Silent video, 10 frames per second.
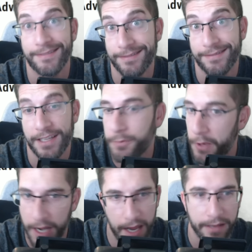That's
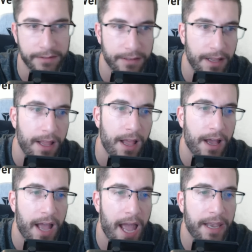what it is.
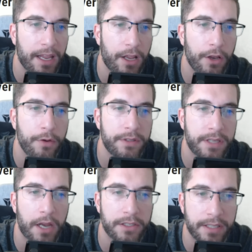And include
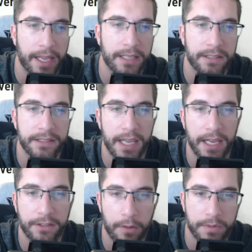such things as
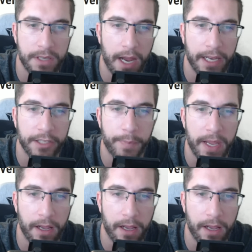seeing top signings being